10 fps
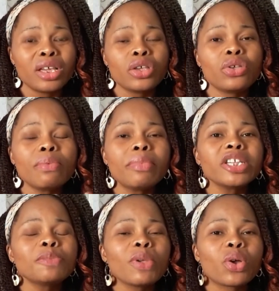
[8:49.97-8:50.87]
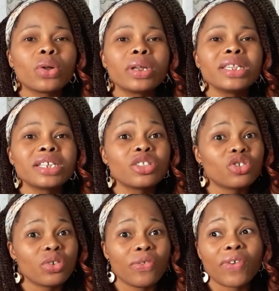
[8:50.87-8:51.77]
You must be connected to
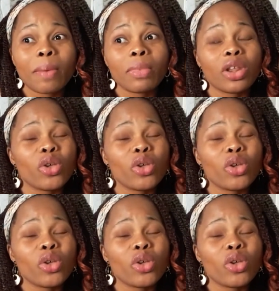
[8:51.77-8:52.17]
your family.